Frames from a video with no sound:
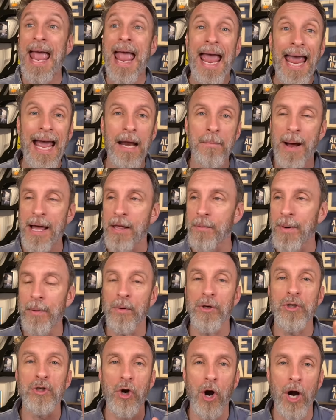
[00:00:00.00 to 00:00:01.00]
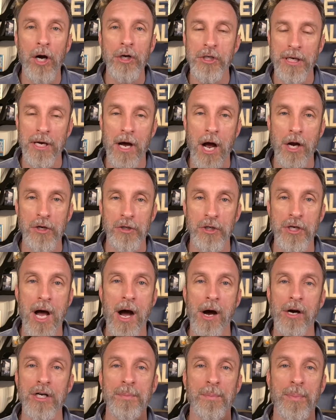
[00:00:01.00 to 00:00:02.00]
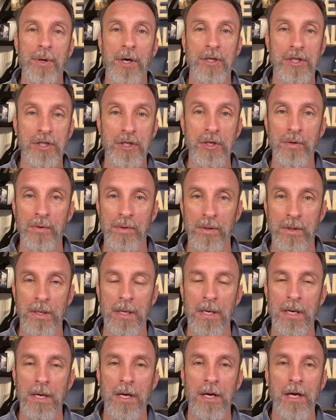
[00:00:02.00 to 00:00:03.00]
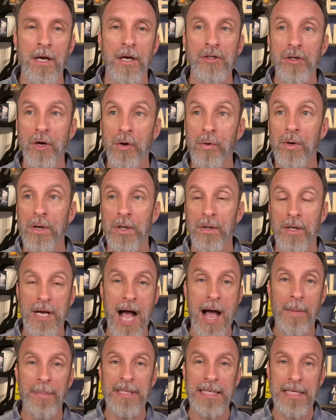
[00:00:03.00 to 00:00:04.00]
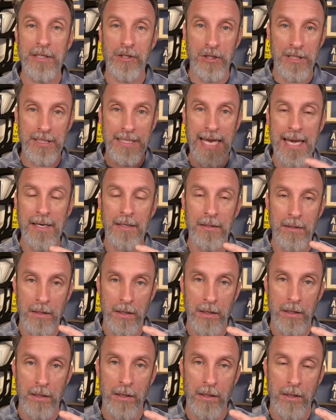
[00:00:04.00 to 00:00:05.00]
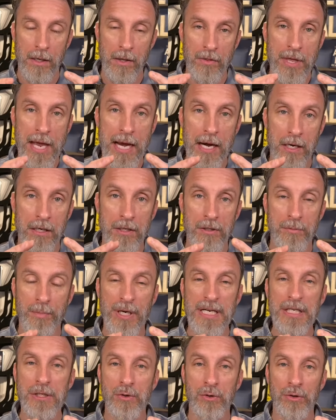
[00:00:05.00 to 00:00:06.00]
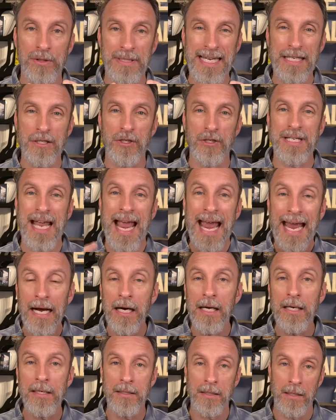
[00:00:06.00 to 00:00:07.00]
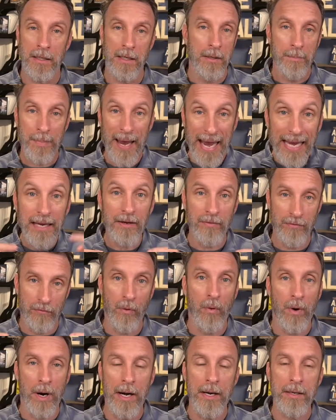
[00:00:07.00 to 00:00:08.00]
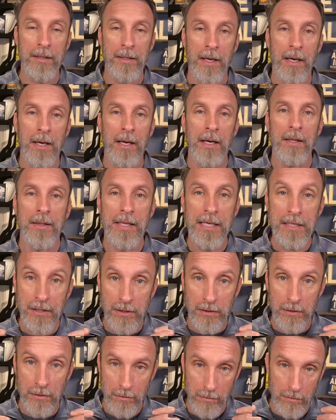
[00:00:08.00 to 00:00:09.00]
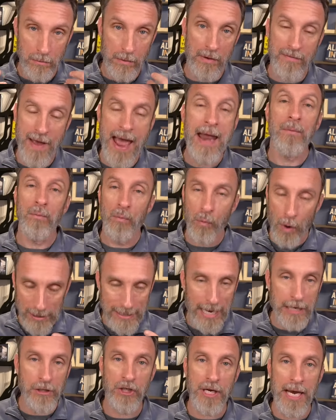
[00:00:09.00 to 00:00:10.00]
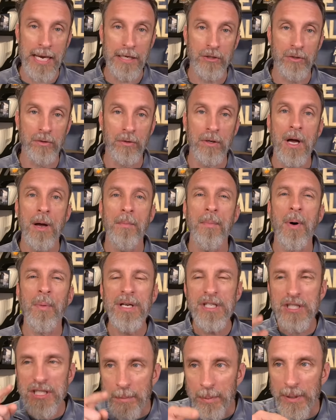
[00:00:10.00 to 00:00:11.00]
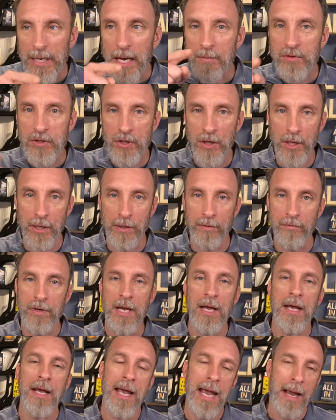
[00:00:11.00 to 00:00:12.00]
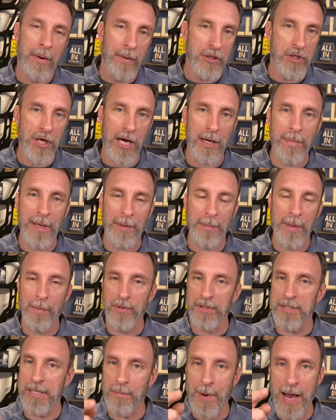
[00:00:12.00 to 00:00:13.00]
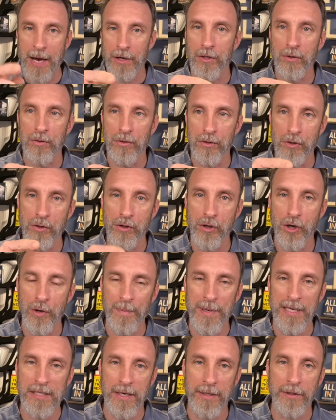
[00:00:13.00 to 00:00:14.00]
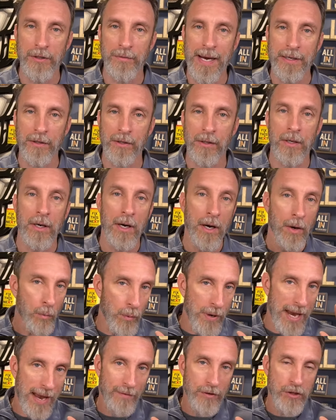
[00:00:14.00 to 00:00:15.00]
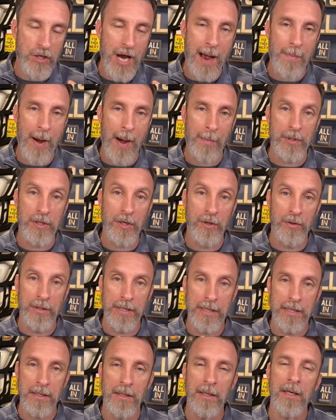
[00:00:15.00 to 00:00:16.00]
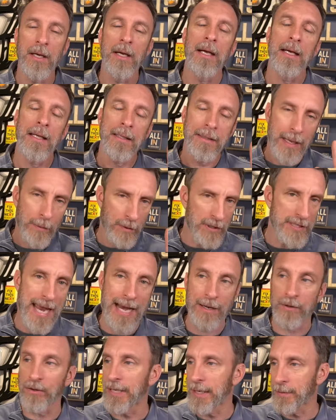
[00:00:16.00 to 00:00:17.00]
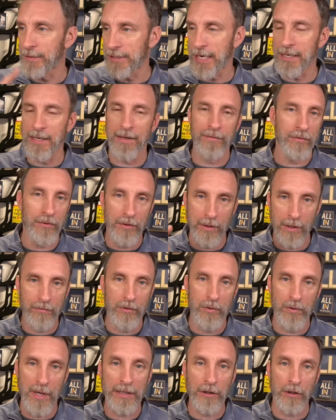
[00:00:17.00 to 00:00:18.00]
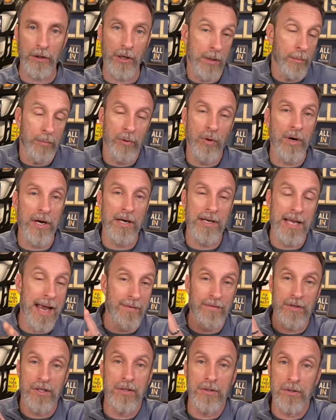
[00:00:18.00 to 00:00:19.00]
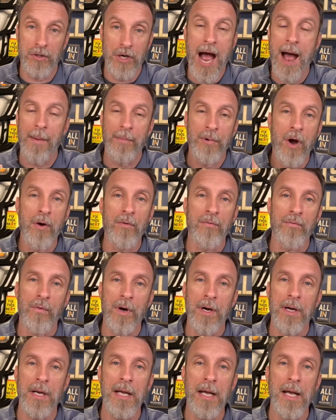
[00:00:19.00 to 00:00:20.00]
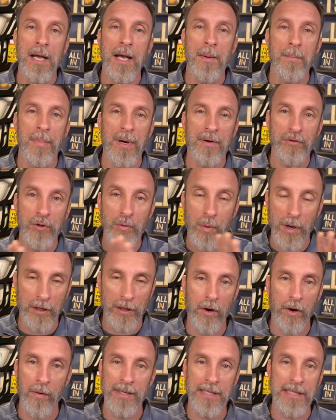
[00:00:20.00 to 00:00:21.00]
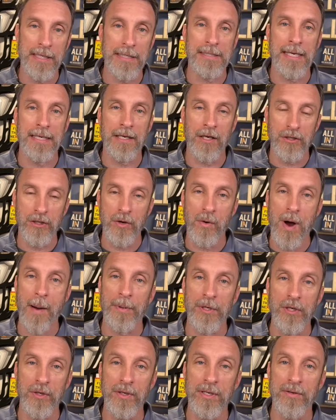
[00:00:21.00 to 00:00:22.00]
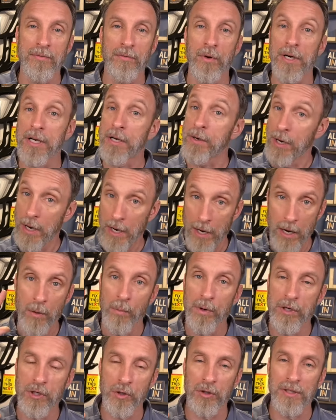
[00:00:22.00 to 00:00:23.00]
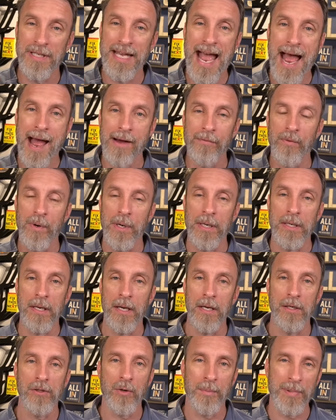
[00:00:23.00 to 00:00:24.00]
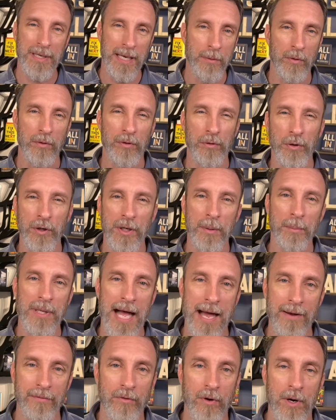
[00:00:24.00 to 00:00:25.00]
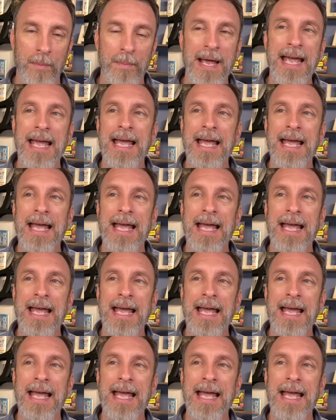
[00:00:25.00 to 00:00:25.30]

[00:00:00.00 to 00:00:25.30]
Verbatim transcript: And by the way, we're charging $100 per student. So the competition sent their preschool teachers and paid for it. This event was educational, but we simply observed and we cherry picked people and said, wow, you, you could be a site director. We have a job opportunity. They were integral. They said, if, if you like your current employer and they have a job, go for it. But if you want to into this and there's no opportunity for you, we surely have one. So it became a recruiting platform.